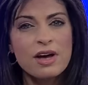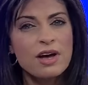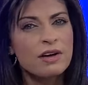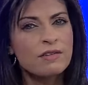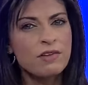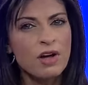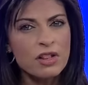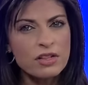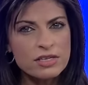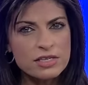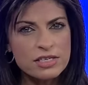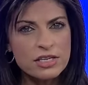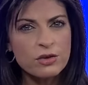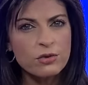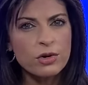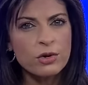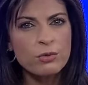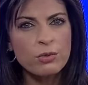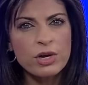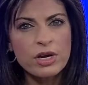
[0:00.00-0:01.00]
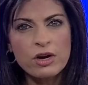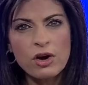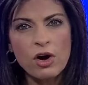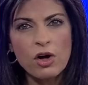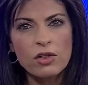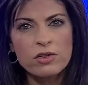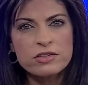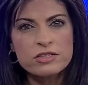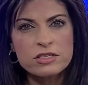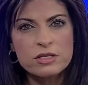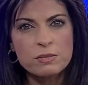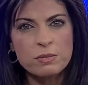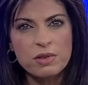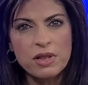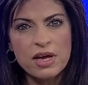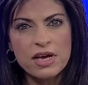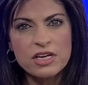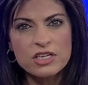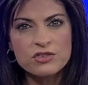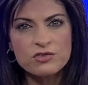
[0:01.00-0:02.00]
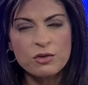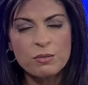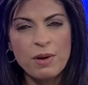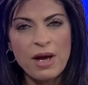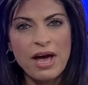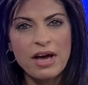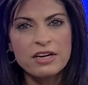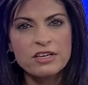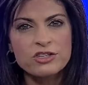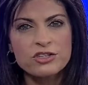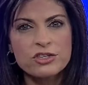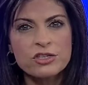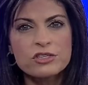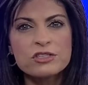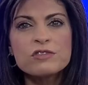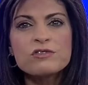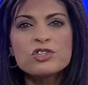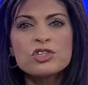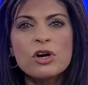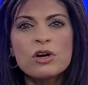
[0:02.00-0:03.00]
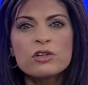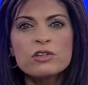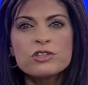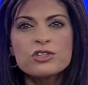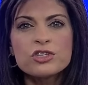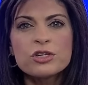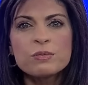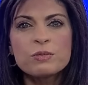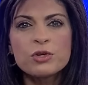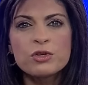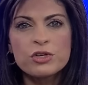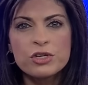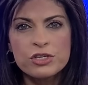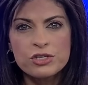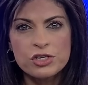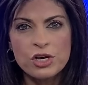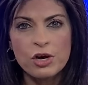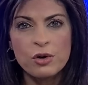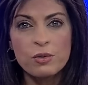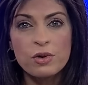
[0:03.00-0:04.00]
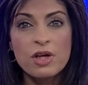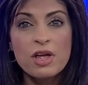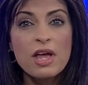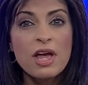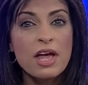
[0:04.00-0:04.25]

a voluntary recall is in place for packages of chocolate chip cookie dough